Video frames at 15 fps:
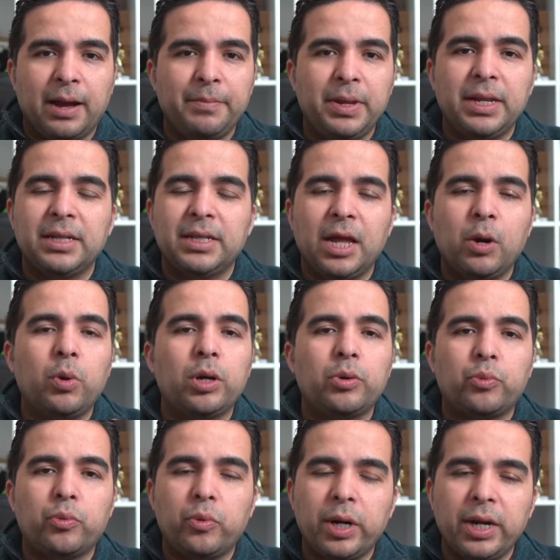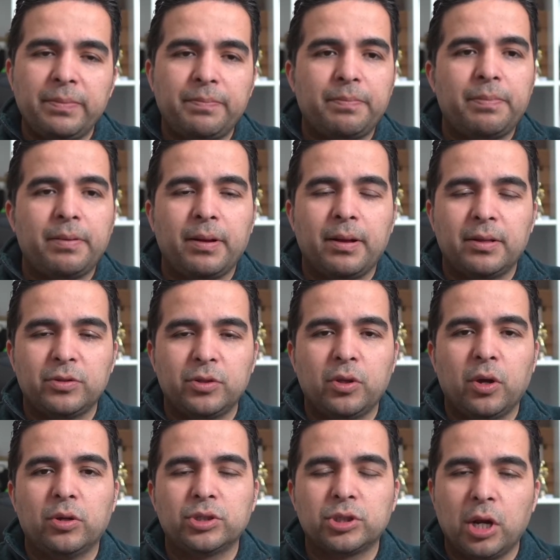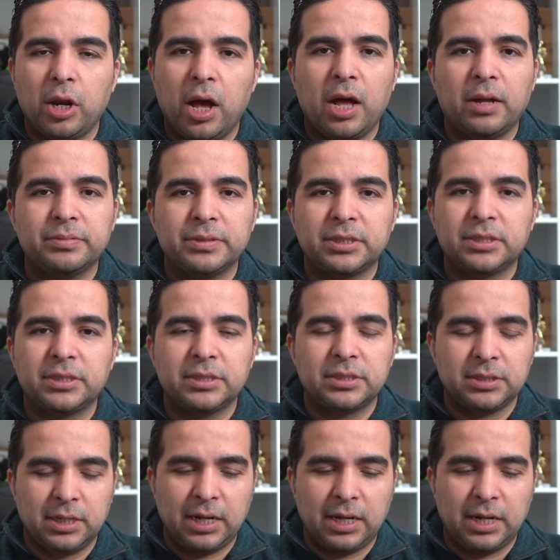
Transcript: I mean, they will rip those gloves,